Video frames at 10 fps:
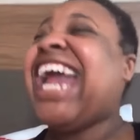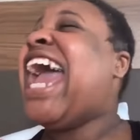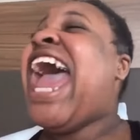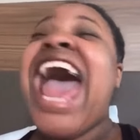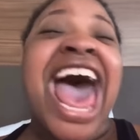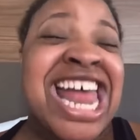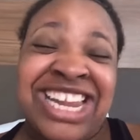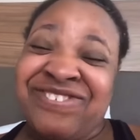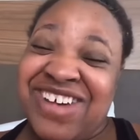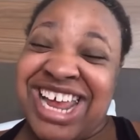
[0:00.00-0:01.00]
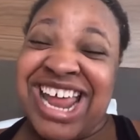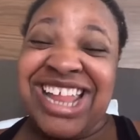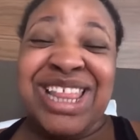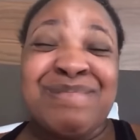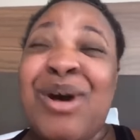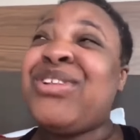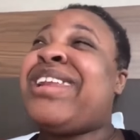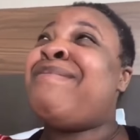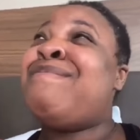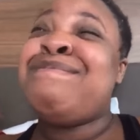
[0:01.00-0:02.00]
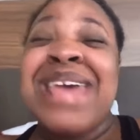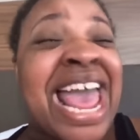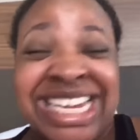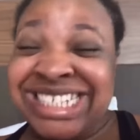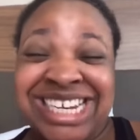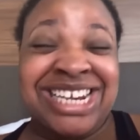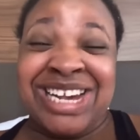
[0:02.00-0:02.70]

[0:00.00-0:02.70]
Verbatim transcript: I just found out the most amazing